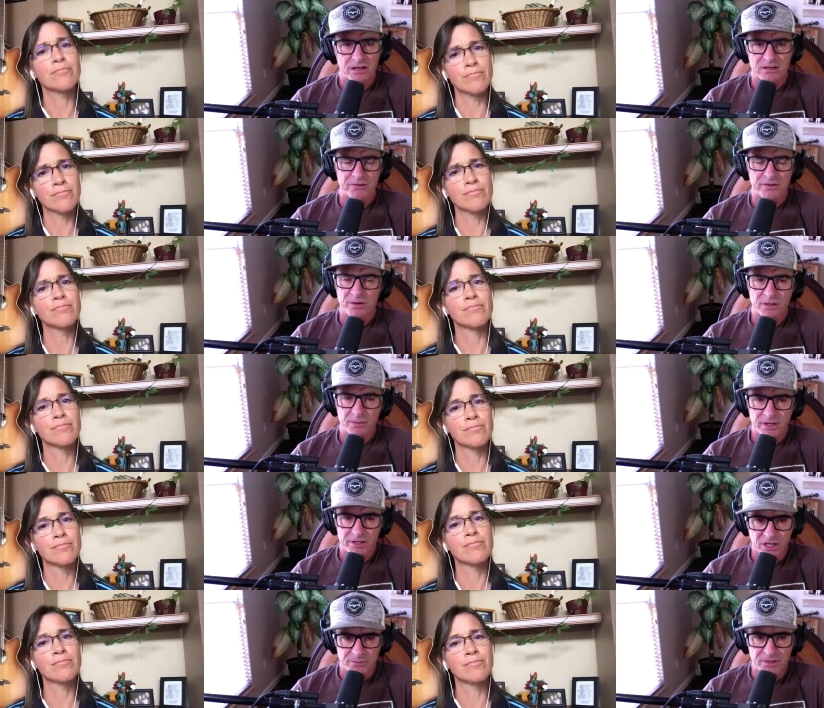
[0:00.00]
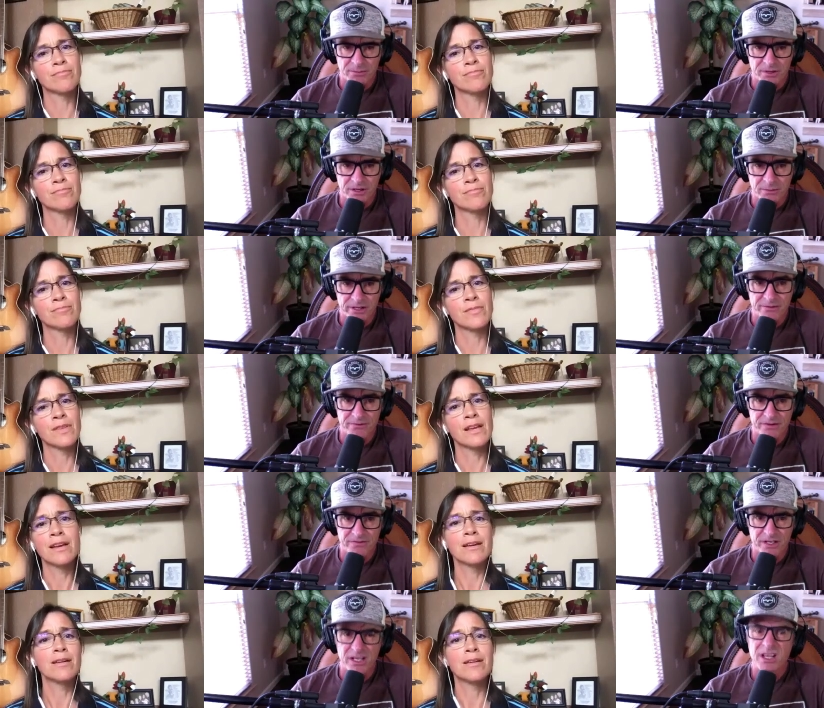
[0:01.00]
Speaker 1: mm-hmm. know if you know anything about jumping, but a meter
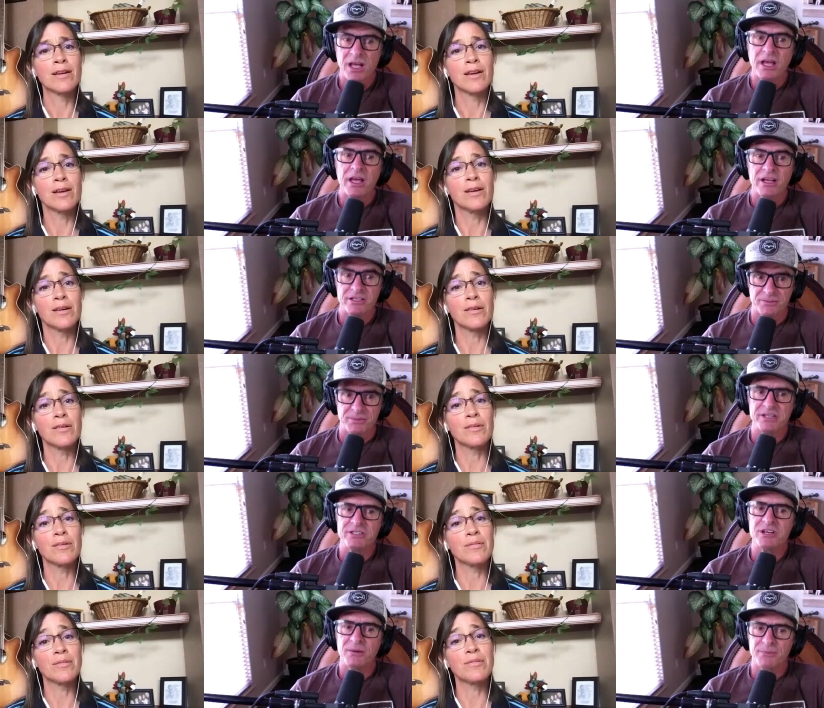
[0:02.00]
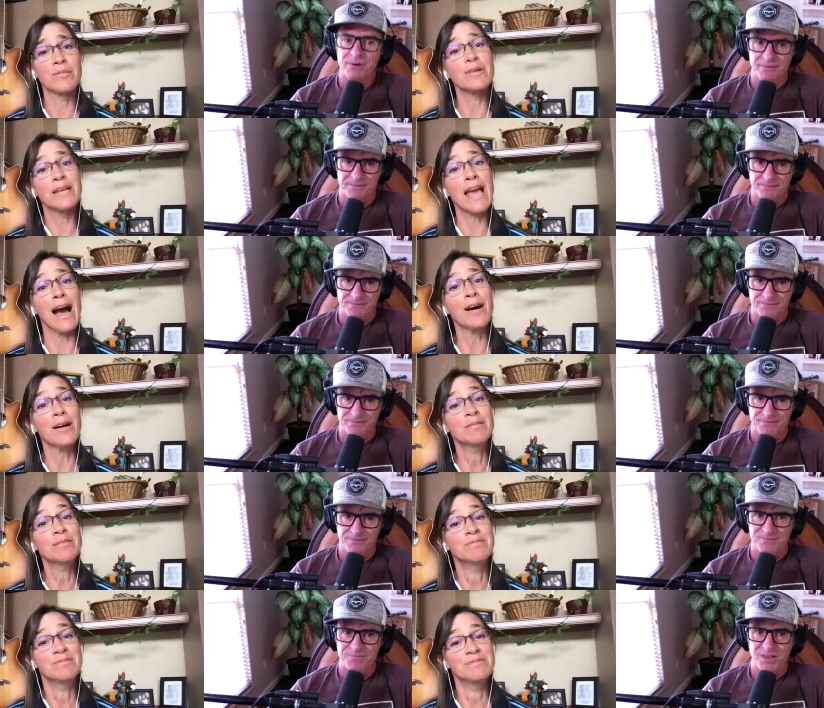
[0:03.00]
50 is a big jump. Yeah.
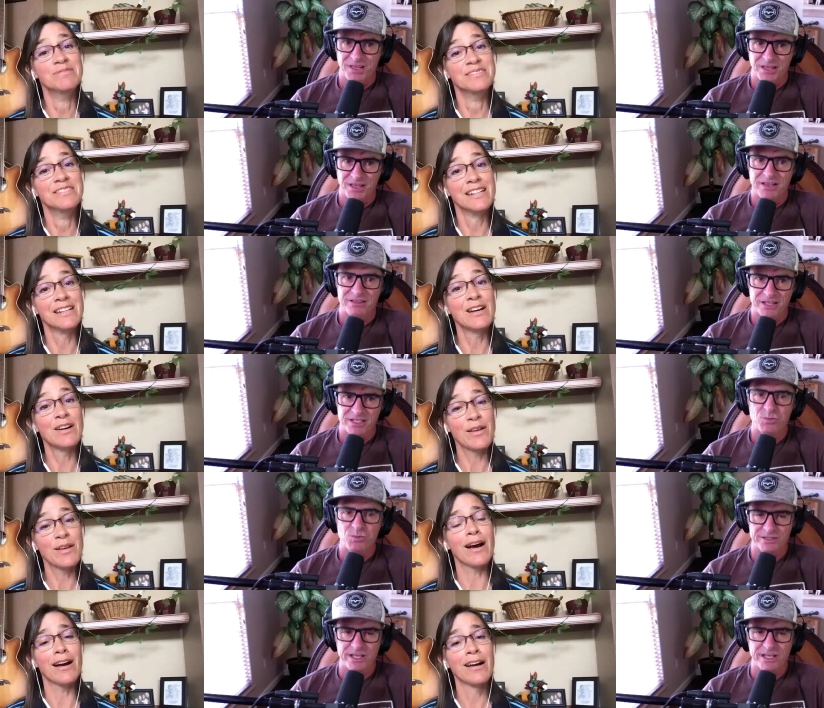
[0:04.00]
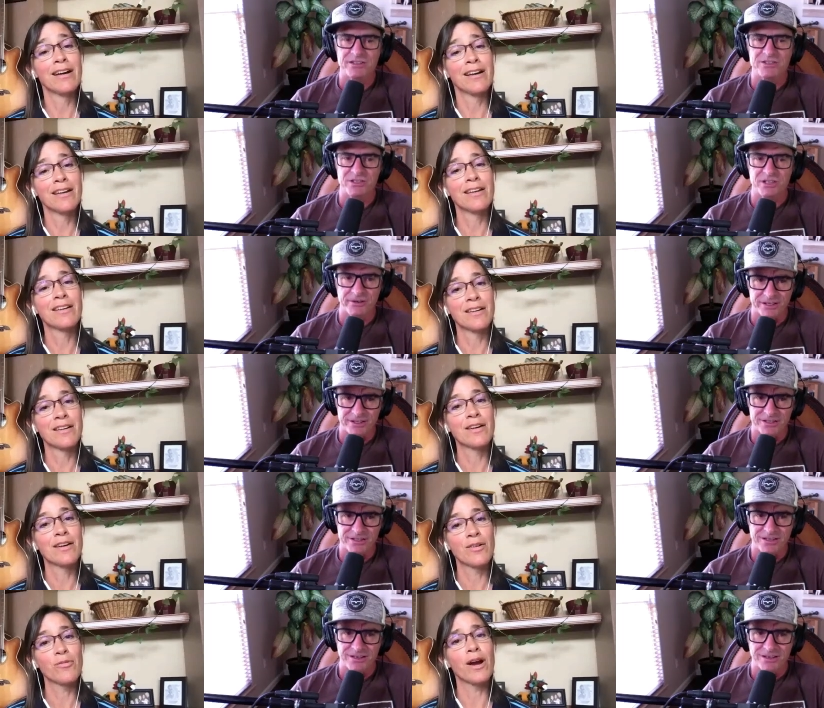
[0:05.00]
Okay. That's when yeah. it's getting
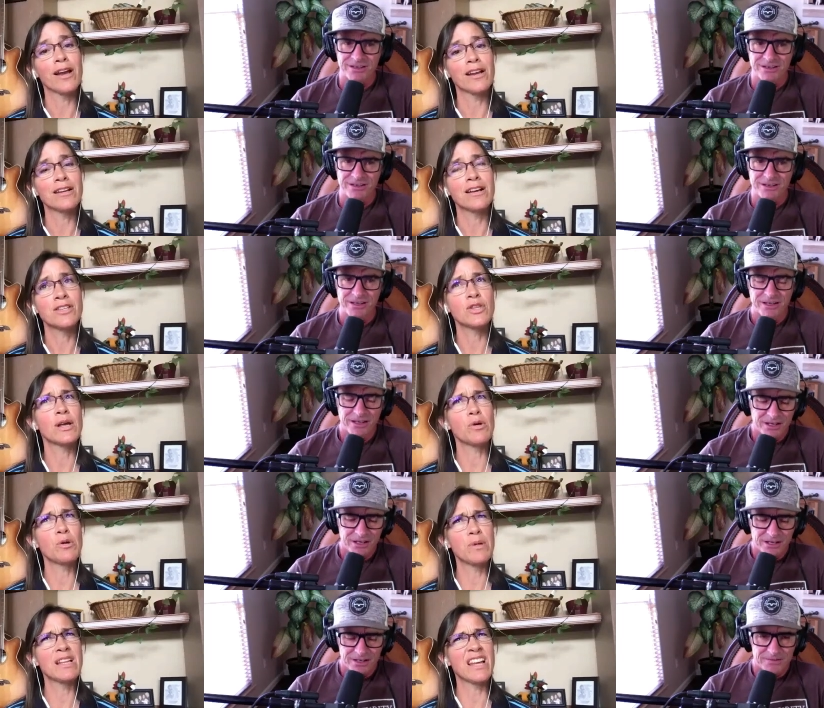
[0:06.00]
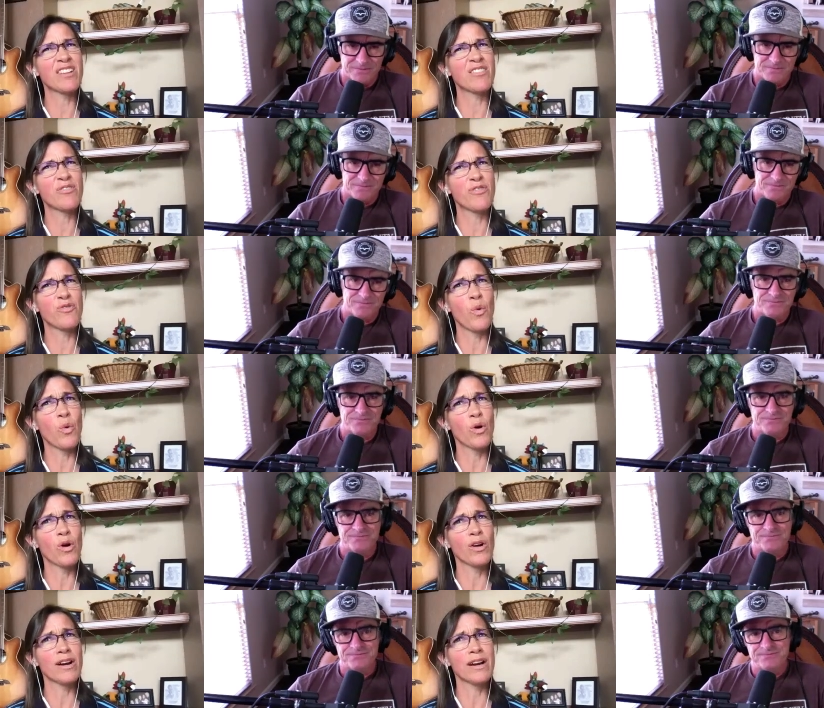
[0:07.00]
serious.
Speaker 2: Right. So that would be like
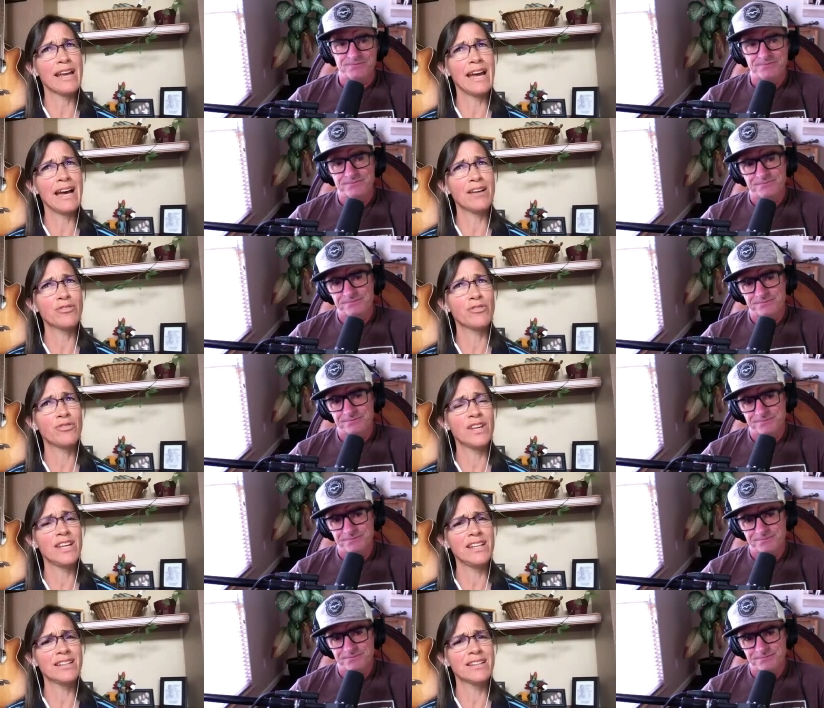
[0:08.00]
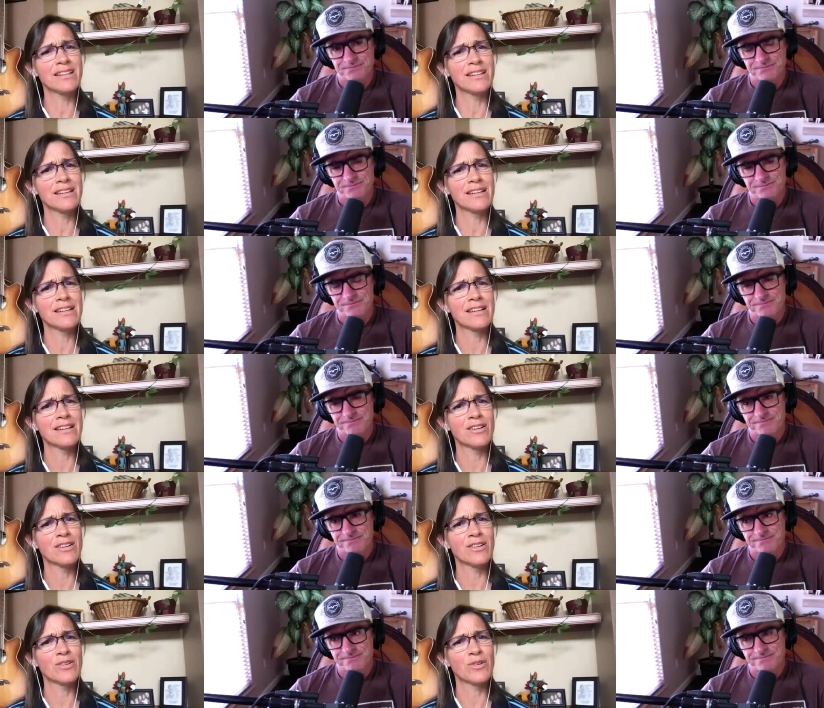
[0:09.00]
four and a half feet
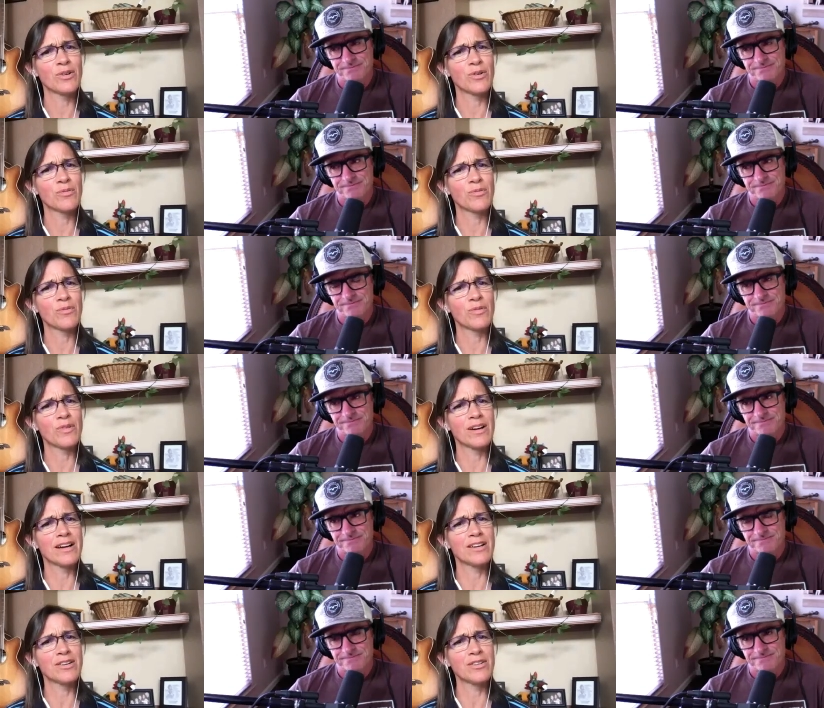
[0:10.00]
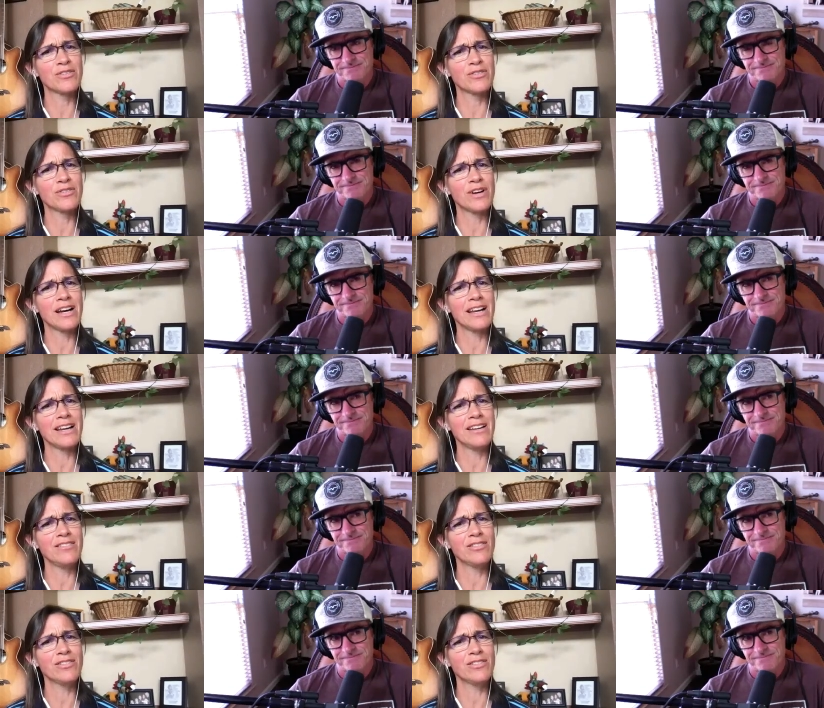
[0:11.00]
or under five